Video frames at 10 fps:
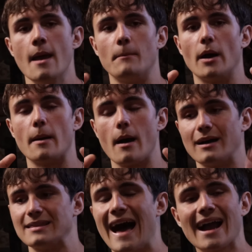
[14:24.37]
but
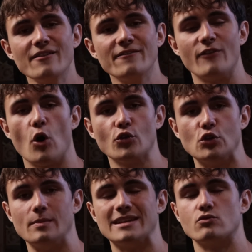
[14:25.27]
a lack of
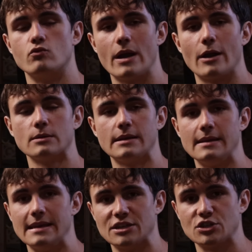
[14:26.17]
volume is rarely
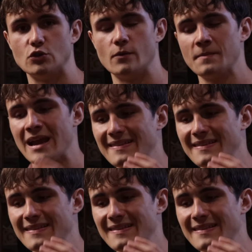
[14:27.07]
the issue.